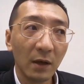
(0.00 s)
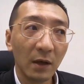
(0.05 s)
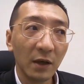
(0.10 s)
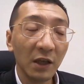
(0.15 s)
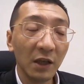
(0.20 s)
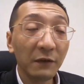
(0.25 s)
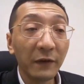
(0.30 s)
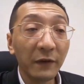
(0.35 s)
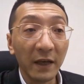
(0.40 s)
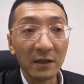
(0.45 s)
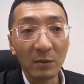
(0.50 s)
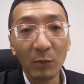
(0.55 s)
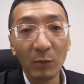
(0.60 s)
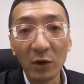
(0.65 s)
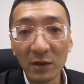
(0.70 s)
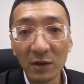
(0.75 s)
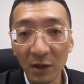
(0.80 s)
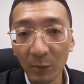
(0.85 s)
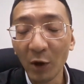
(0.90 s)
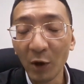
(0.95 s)
if it's
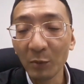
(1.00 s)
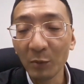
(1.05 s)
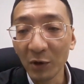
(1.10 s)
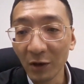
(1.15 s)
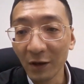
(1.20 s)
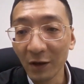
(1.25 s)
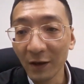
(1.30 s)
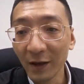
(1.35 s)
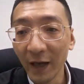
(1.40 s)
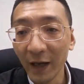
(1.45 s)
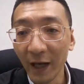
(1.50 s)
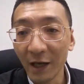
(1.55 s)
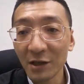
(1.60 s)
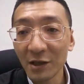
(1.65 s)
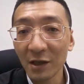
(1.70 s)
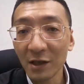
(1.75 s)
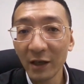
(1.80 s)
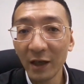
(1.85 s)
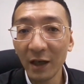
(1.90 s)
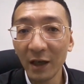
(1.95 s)
most popular,
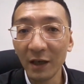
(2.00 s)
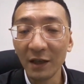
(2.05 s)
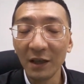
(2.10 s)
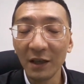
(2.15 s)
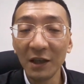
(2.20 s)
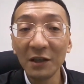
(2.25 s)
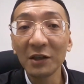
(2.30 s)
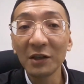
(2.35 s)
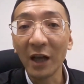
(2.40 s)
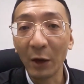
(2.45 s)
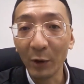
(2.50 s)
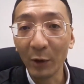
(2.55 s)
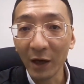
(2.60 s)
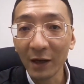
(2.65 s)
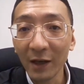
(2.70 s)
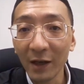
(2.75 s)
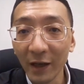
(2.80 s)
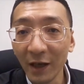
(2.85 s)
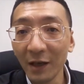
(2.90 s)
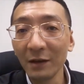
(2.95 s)
actually
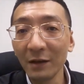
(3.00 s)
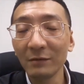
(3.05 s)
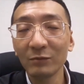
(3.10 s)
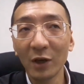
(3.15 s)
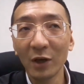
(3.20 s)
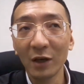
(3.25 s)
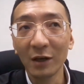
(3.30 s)
indirectly